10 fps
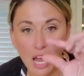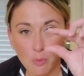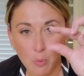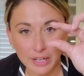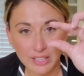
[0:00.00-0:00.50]
I
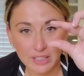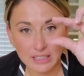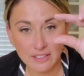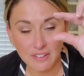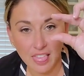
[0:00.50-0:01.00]
want you to
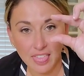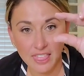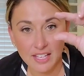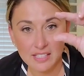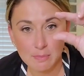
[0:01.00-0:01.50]
leave
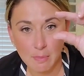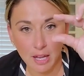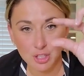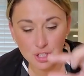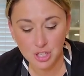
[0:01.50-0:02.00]
this
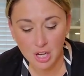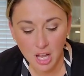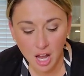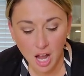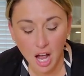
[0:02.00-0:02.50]
much
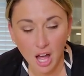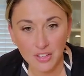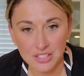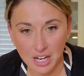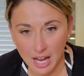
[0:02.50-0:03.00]
on
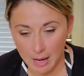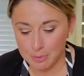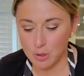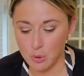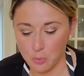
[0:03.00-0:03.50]
the
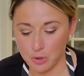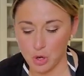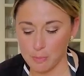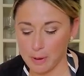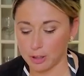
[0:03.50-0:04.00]
top with
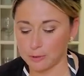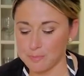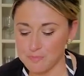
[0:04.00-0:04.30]
no butter.